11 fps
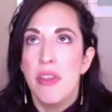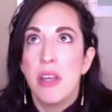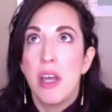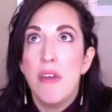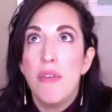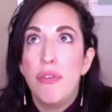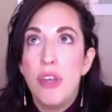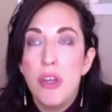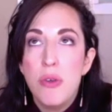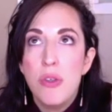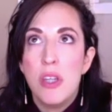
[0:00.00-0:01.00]

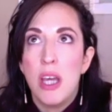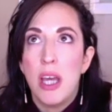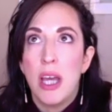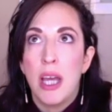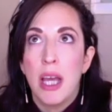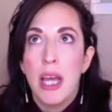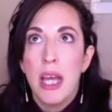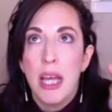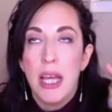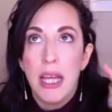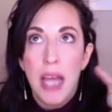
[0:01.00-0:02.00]
confusing
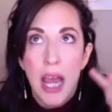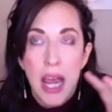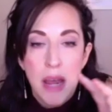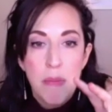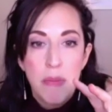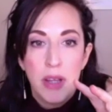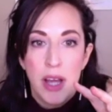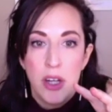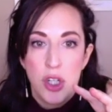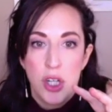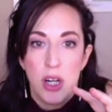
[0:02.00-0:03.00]
game
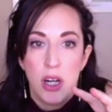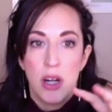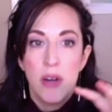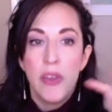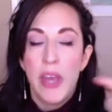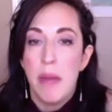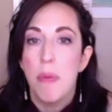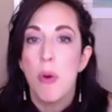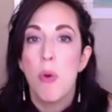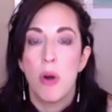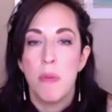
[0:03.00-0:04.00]
pleasure and
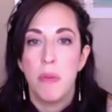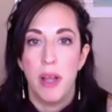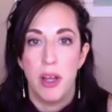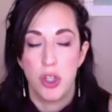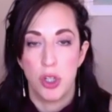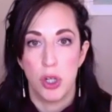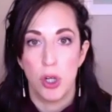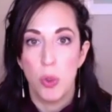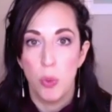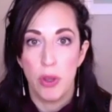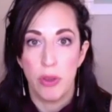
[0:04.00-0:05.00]
porn pleasure
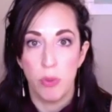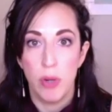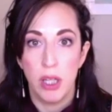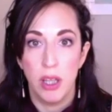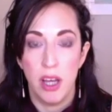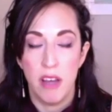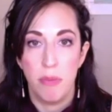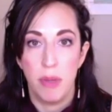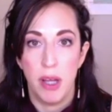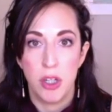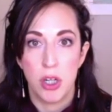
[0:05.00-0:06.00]
with real life
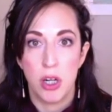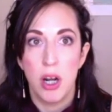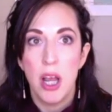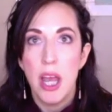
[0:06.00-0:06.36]
pleasure.